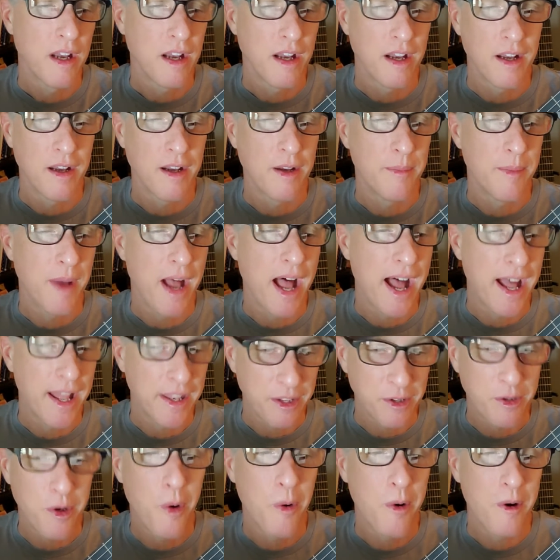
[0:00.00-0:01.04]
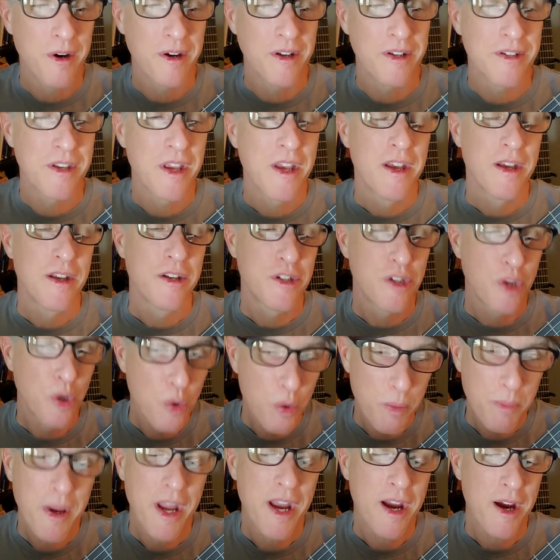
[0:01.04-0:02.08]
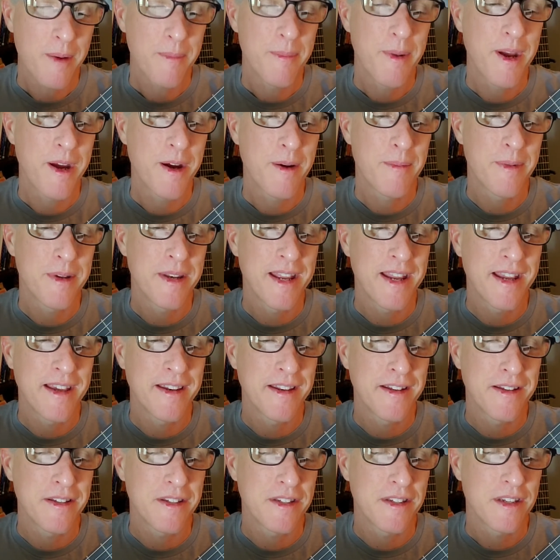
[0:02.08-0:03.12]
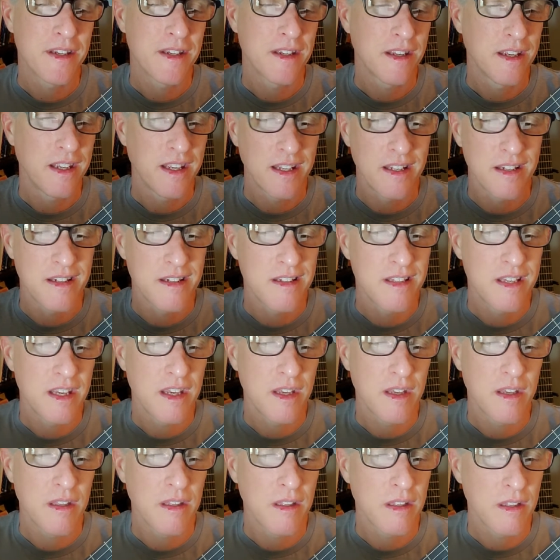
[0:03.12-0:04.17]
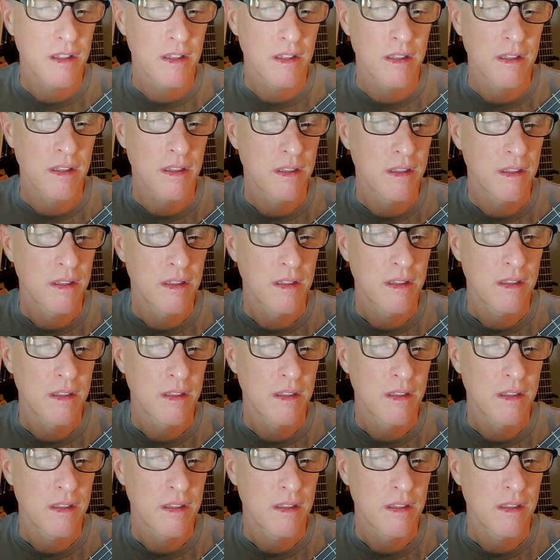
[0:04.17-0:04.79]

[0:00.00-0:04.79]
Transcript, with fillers: Um, on the chorus, two pair pair bananas until.